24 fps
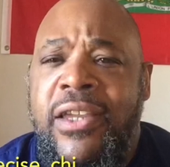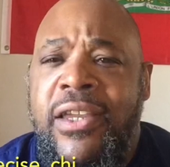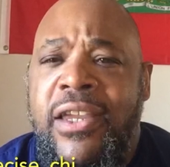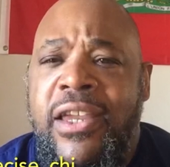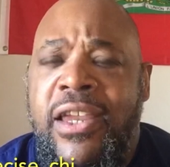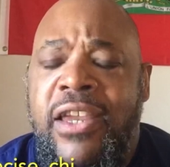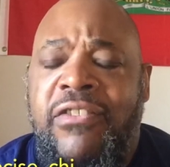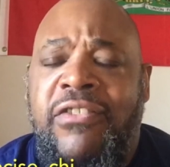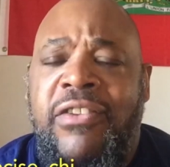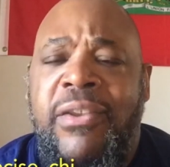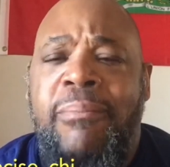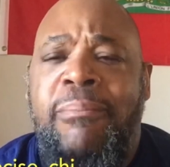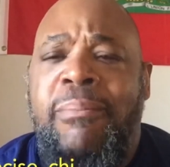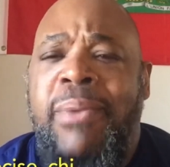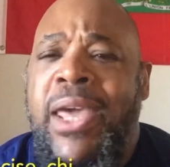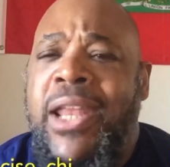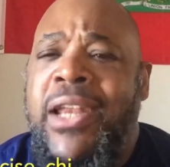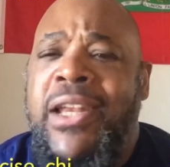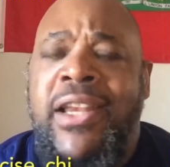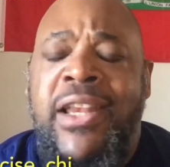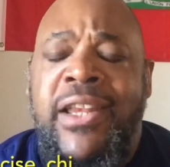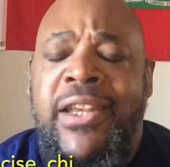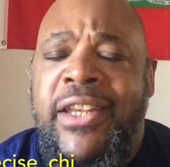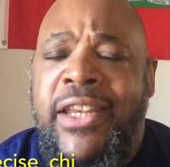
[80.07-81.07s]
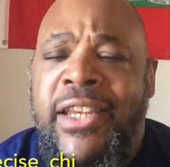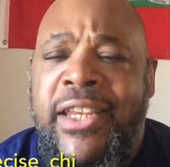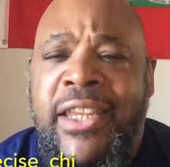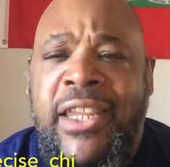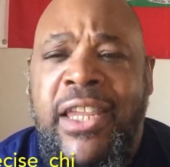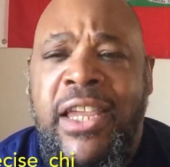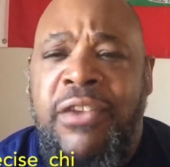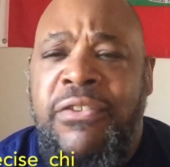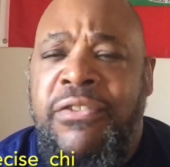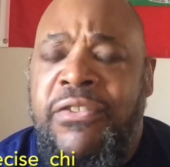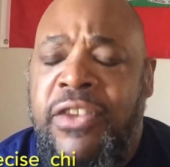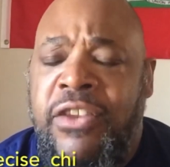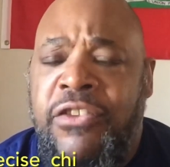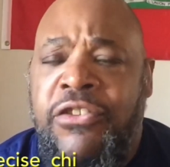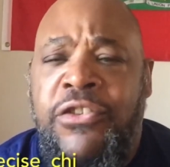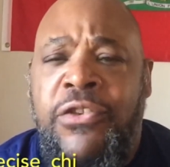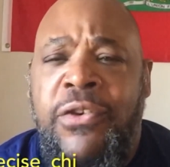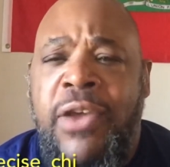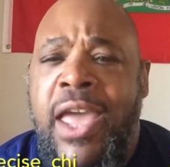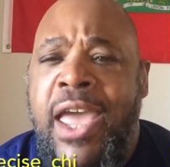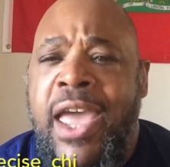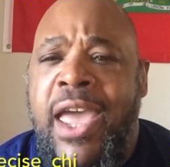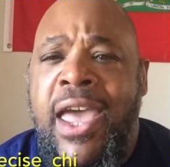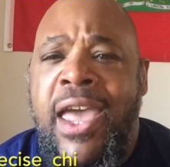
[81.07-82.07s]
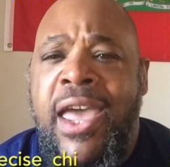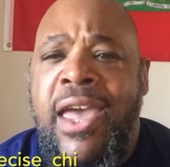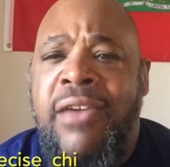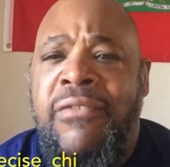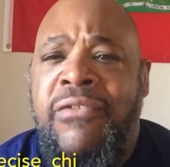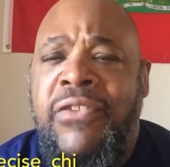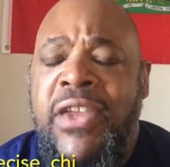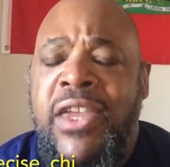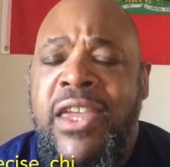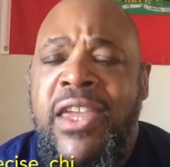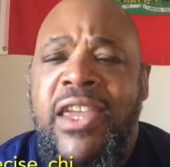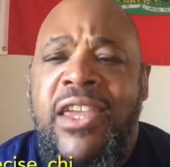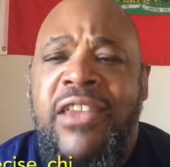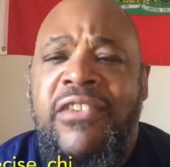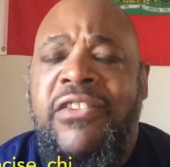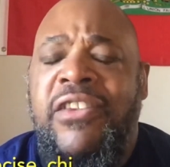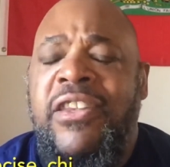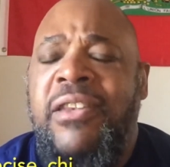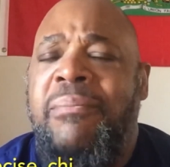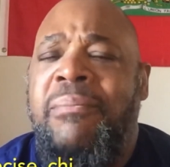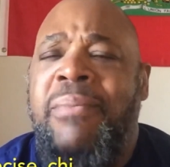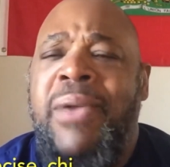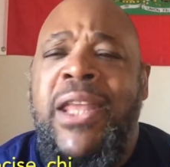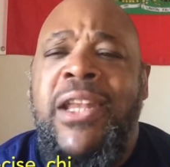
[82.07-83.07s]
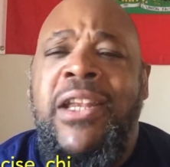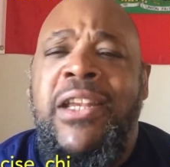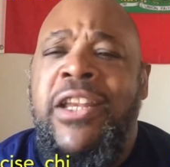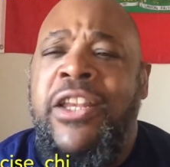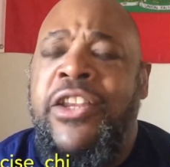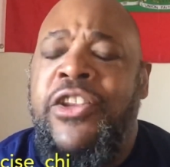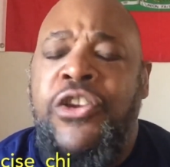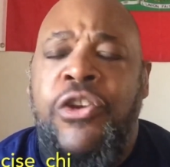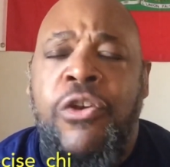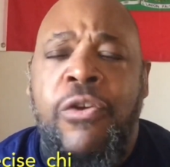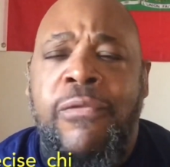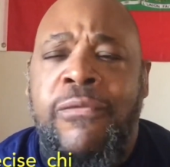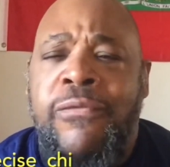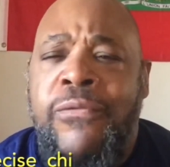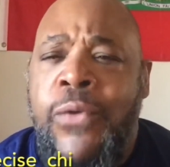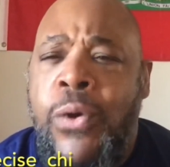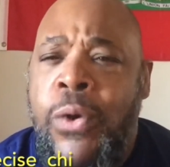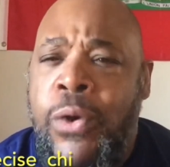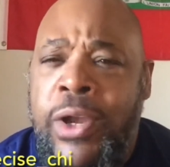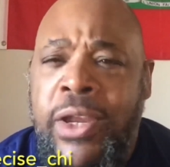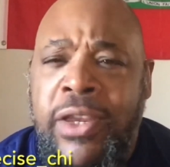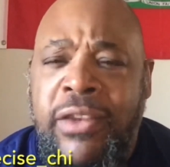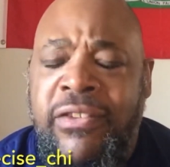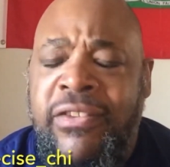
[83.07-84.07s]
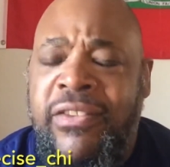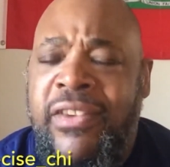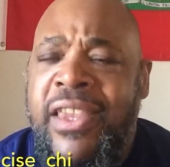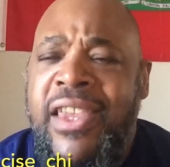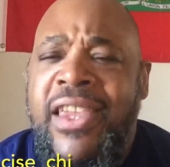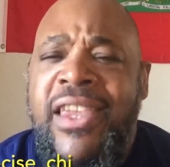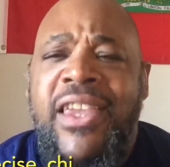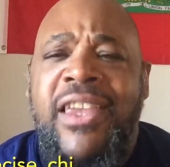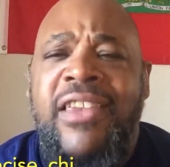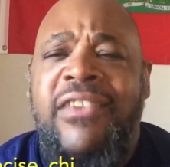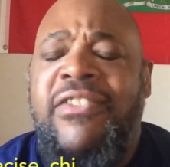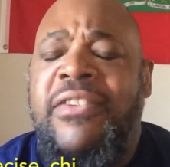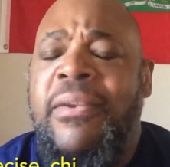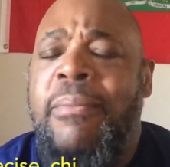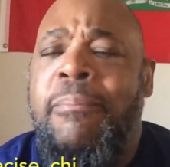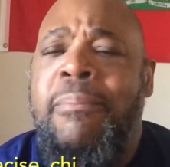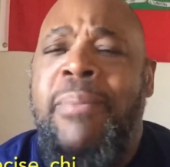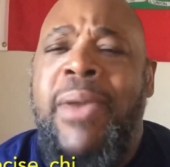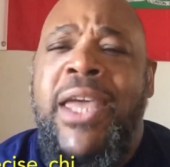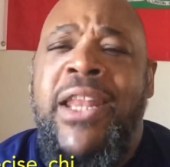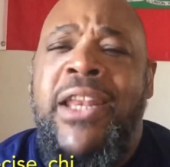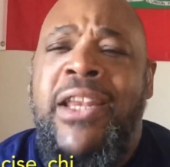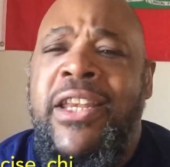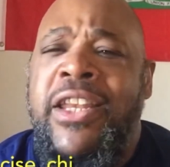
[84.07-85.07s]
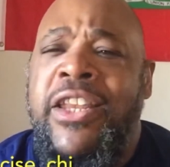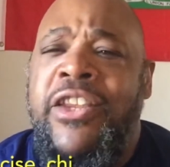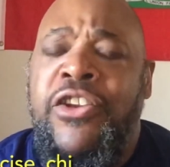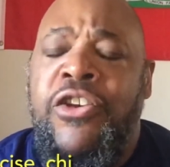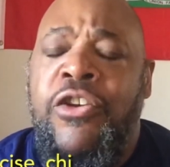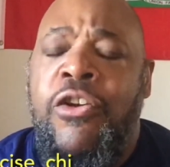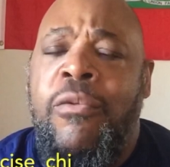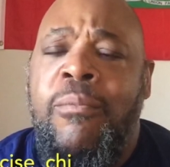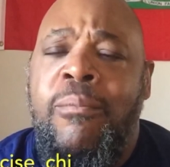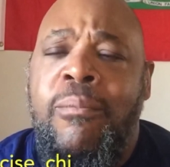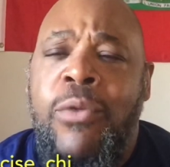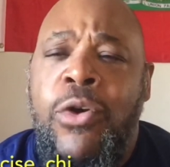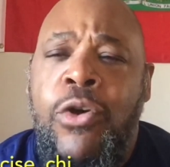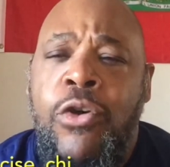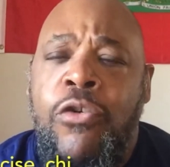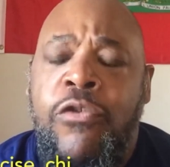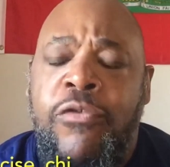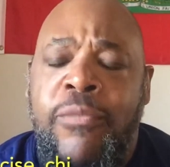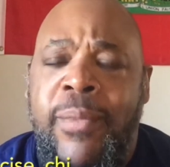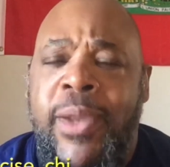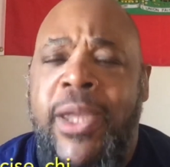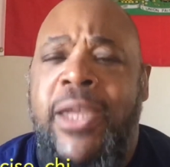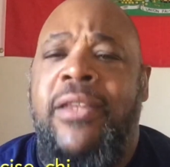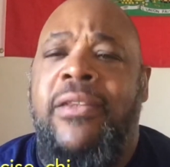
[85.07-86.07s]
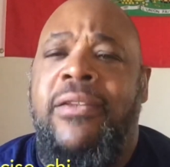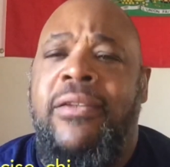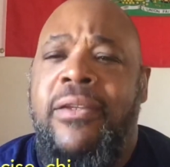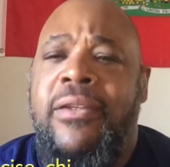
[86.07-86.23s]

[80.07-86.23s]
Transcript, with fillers: It's embedded in the gifts that you have, it's embedded in your voice, it's embedded in your movement